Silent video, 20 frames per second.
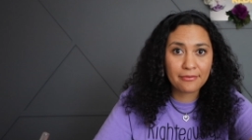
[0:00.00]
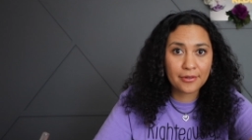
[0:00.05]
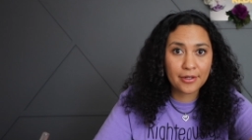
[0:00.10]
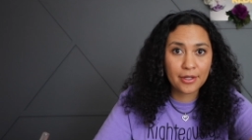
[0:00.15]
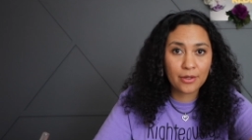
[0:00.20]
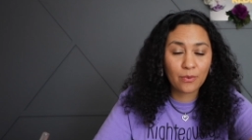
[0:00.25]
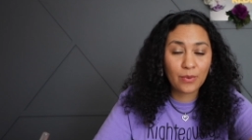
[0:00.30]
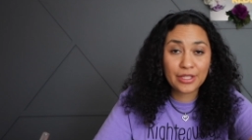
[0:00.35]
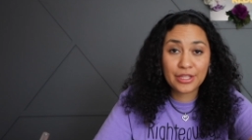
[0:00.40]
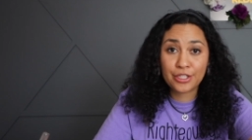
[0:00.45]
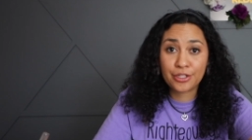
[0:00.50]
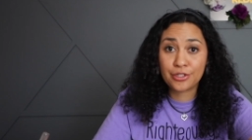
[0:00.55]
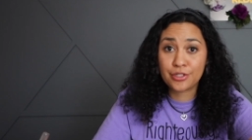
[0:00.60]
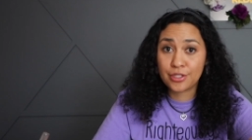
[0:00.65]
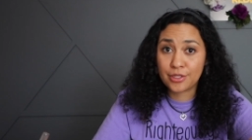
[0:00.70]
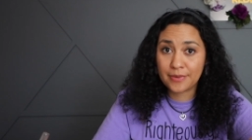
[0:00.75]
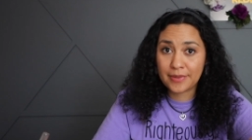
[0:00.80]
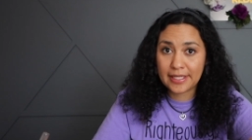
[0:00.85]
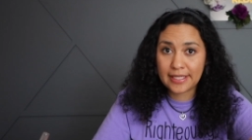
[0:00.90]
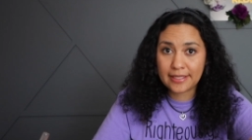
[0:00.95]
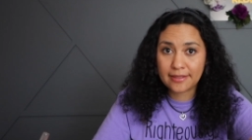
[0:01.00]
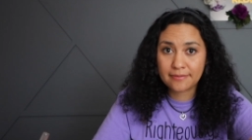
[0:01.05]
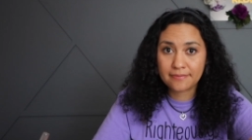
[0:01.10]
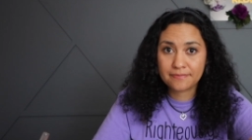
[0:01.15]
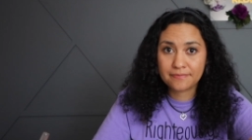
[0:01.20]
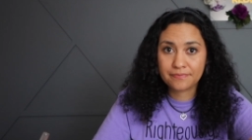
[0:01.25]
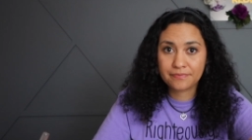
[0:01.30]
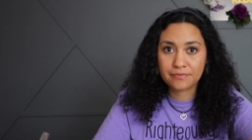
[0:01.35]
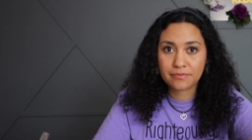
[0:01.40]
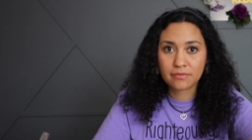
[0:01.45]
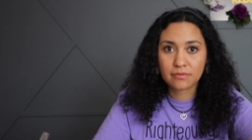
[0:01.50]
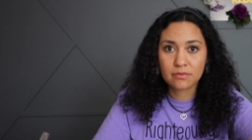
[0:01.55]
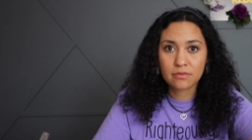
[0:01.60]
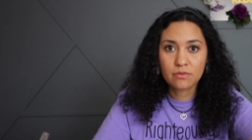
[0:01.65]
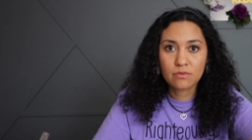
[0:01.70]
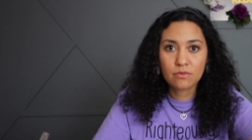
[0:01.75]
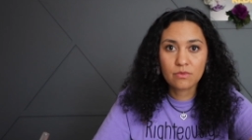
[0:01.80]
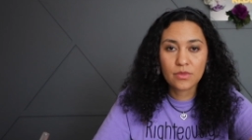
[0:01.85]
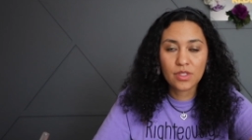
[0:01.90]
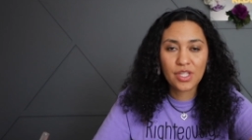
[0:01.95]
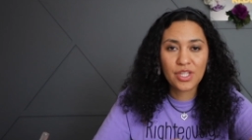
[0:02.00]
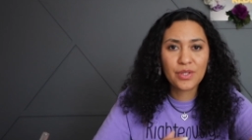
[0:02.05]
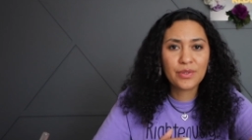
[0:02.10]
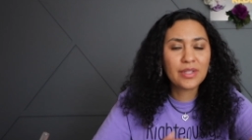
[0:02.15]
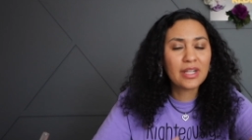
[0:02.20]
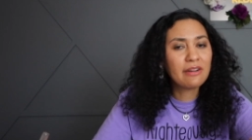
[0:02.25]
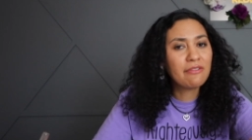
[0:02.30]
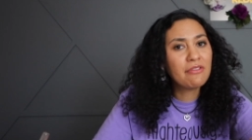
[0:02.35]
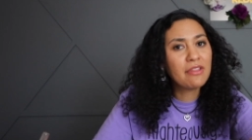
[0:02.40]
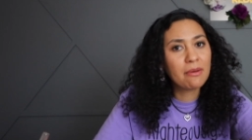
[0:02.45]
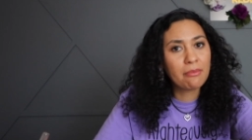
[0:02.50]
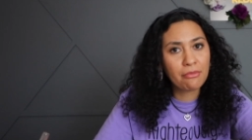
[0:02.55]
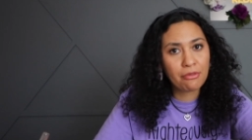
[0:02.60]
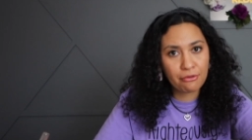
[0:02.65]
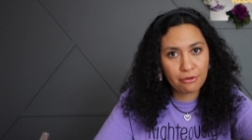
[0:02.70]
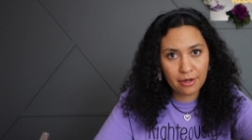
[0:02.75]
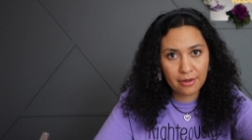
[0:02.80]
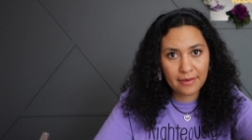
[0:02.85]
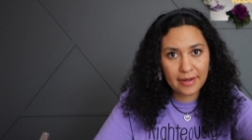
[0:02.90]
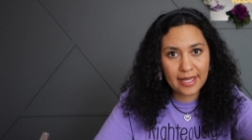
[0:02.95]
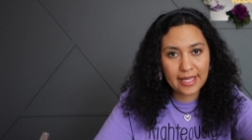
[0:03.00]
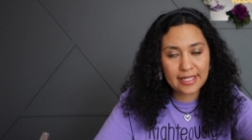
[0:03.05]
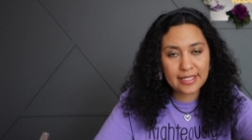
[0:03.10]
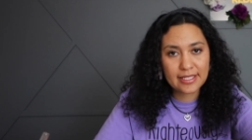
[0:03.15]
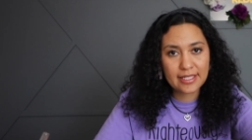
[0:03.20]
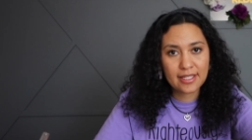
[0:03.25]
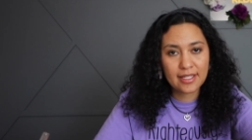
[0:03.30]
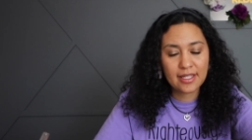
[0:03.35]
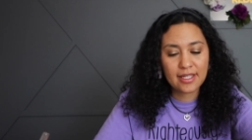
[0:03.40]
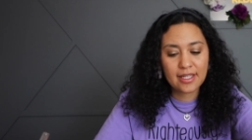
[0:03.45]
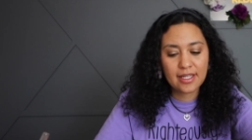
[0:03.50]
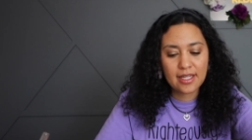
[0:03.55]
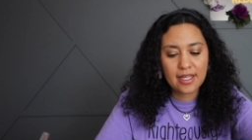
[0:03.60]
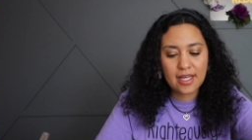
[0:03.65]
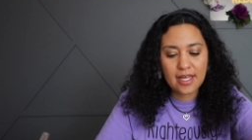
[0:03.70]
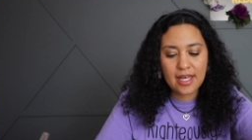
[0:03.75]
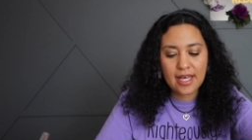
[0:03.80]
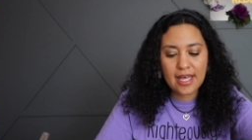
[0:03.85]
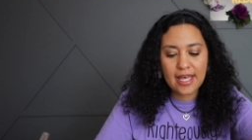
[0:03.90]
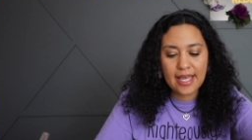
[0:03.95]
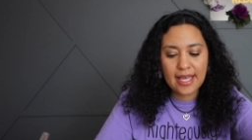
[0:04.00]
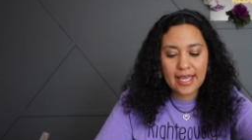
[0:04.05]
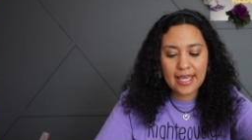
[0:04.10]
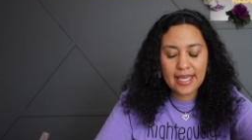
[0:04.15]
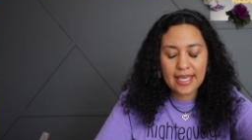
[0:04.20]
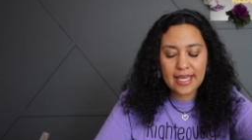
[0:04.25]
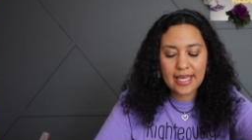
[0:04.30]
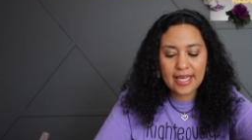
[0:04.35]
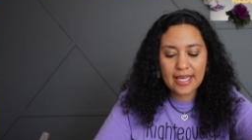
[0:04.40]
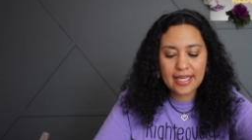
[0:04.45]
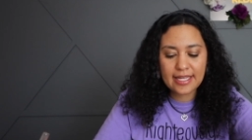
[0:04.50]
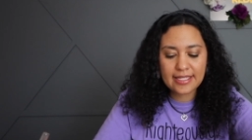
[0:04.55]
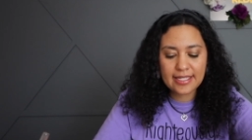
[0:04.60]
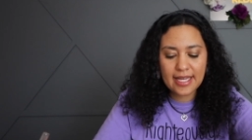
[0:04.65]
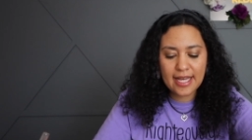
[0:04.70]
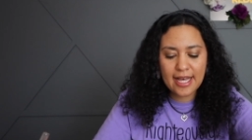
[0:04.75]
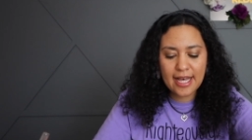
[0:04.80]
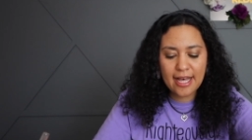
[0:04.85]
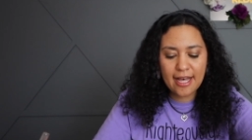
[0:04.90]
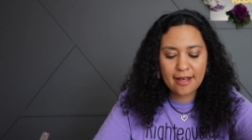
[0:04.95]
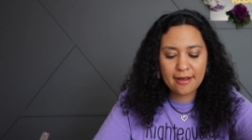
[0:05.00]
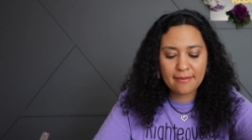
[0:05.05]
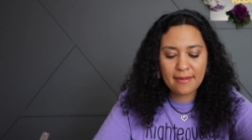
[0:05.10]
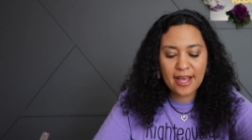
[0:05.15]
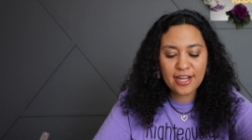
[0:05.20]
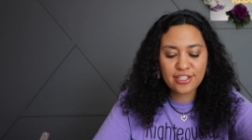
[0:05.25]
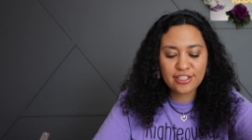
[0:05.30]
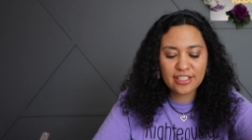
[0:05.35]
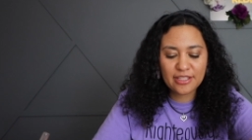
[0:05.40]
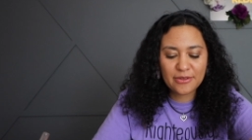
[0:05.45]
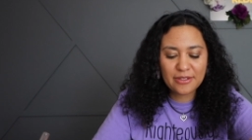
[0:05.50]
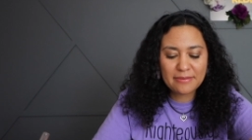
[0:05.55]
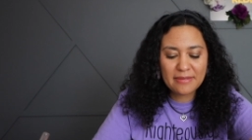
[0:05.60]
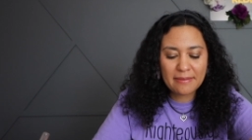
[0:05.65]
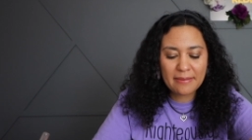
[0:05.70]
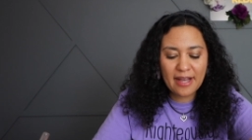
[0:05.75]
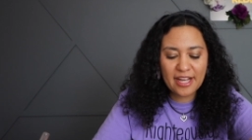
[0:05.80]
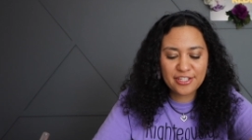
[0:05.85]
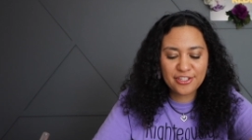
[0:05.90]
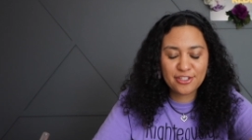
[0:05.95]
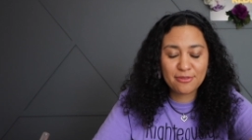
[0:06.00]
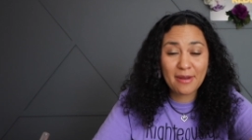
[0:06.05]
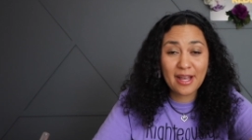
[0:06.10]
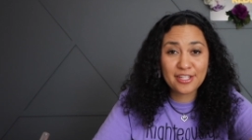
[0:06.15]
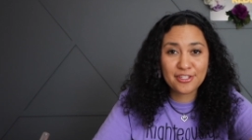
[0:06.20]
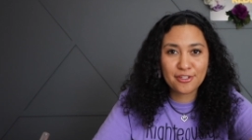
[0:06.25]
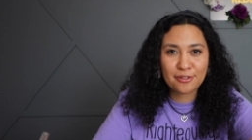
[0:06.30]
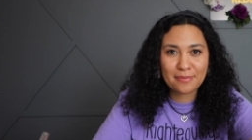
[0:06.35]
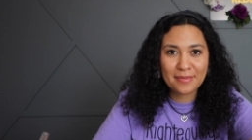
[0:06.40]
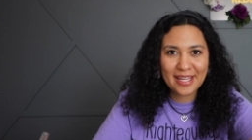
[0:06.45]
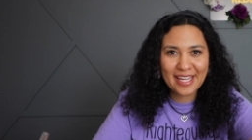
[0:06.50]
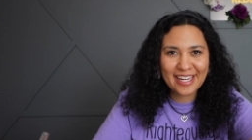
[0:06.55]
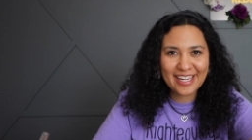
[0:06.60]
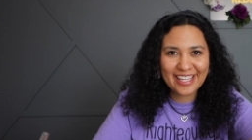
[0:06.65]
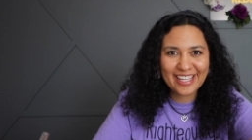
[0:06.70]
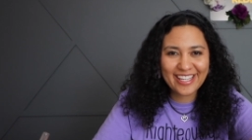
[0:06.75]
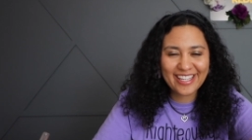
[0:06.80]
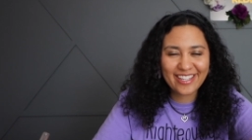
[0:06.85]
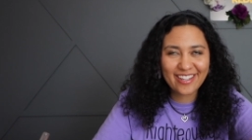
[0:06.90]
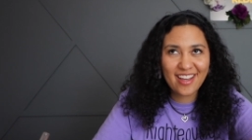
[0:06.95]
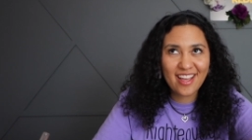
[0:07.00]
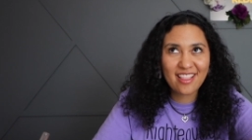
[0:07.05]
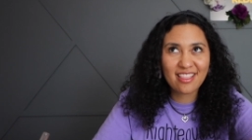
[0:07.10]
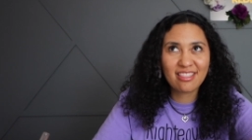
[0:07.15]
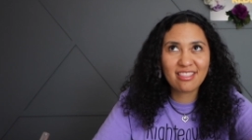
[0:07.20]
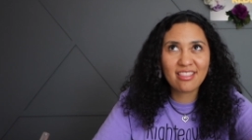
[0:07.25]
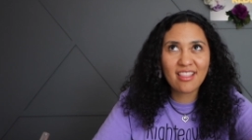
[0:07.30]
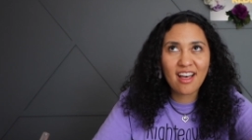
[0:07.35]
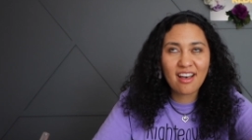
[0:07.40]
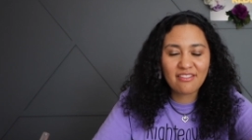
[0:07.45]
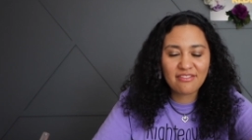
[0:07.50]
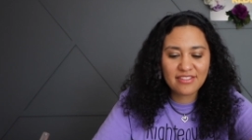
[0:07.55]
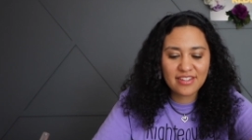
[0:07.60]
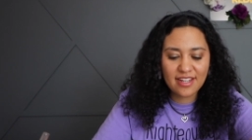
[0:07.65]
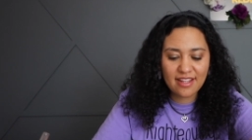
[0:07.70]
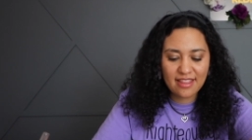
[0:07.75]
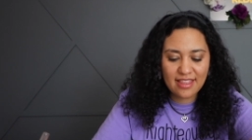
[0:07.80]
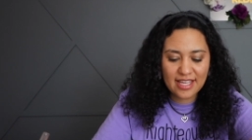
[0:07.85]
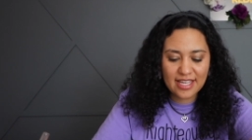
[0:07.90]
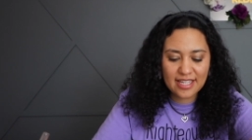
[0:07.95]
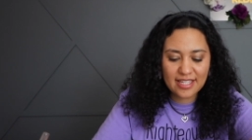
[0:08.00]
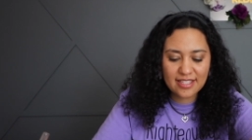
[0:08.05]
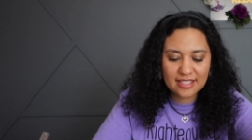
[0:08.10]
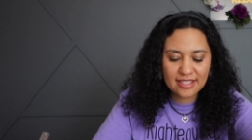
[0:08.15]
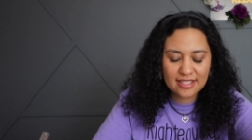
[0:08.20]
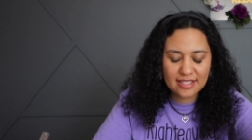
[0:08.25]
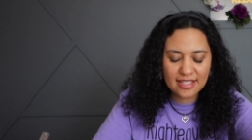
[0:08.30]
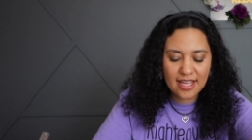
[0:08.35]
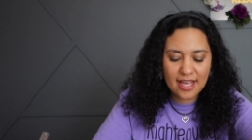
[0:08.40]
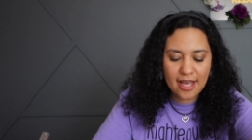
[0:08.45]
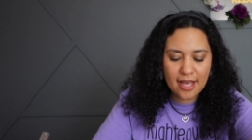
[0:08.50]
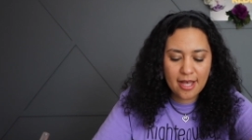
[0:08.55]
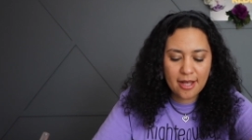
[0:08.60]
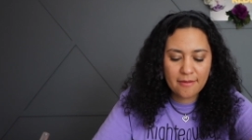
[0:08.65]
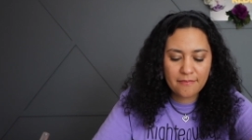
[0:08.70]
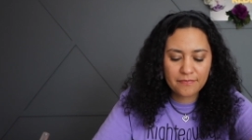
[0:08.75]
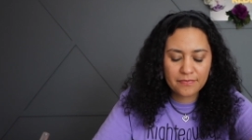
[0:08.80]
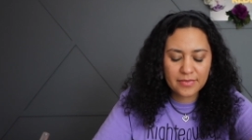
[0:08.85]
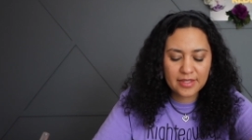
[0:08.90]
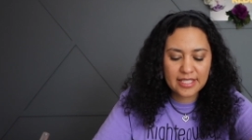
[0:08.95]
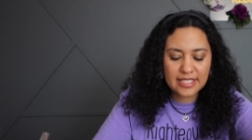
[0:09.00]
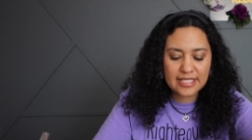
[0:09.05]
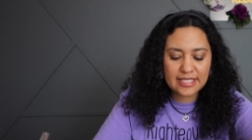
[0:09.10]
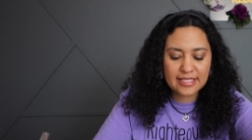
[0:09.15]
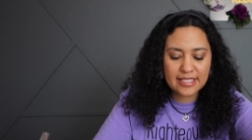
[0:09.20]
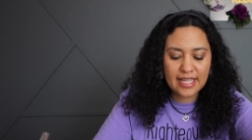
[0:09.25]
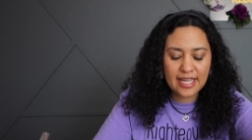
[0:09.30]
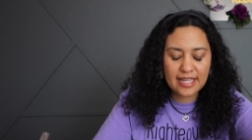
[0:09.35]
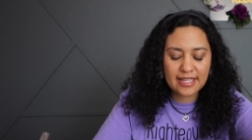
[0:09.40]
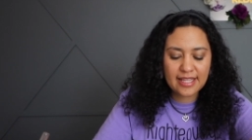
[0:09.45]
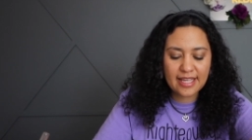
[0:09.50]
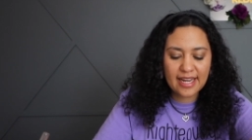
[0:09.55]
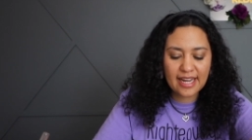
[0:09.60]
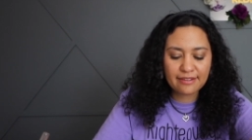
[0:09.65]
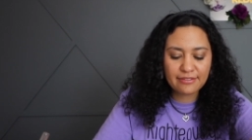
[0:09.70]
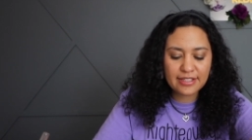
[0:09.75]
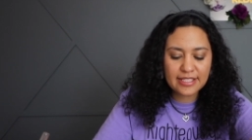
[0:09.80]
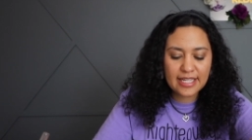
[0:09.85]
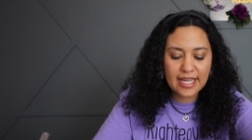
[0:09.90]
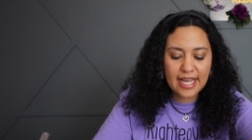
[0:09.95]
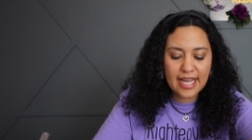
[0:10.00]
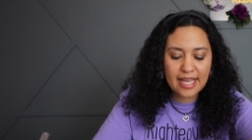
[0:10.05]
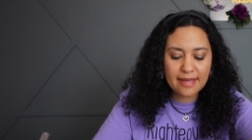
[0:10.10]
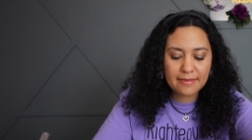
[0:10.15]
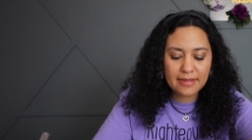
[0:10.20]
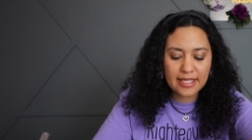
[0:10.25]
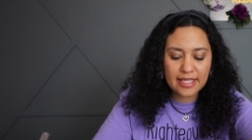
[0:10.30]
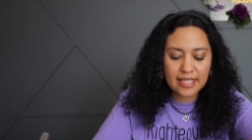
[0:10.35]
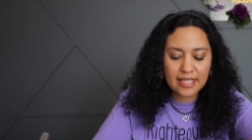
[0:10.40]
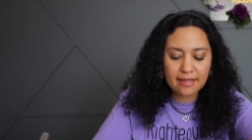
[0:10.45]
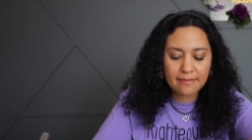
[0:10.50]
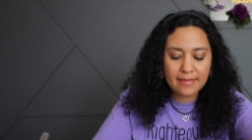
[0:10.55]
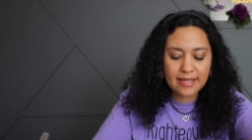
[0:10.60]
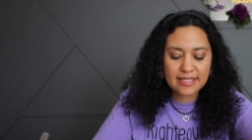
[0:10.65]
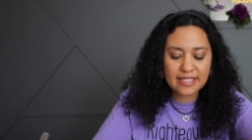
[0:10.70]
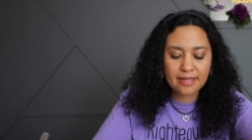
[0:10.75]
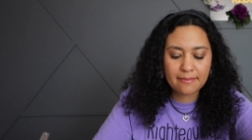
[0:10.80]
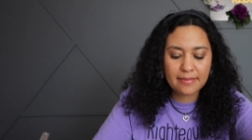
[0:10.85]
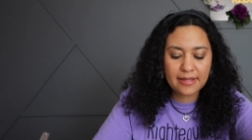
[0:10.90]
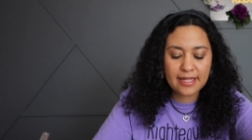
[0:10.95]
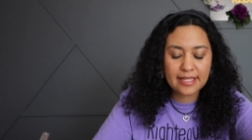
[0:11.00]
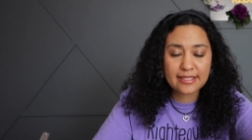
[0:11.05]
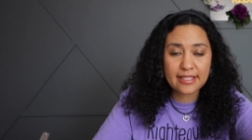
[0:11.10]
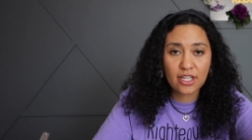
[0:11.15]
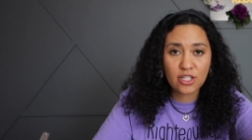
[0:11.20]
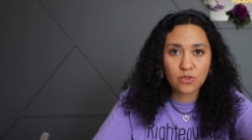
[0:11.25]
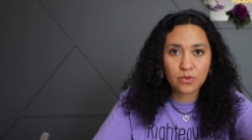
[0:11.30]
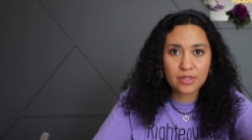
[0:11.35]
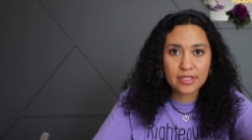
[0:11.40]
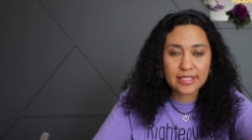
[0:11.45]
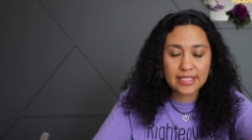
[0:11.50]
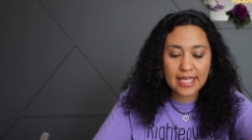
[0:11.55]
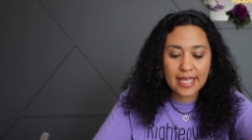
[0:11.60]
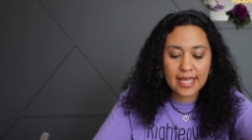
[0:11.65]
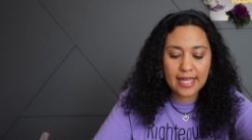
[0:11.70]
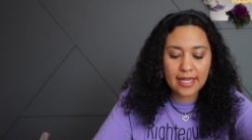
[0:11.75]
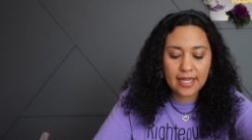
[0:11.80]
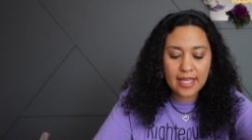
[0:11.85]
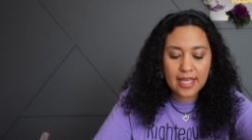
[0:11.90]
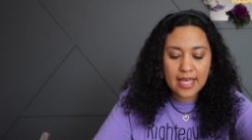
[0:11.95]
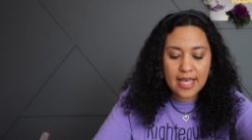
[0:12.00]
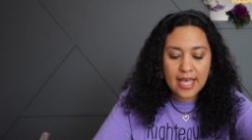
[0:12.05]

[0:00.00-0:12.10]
for what they're doing. You love them through it. And um, actually, one of my pastors, Pastor Manny, I loved this. Um, he said that every time he messed up in his sexual sin,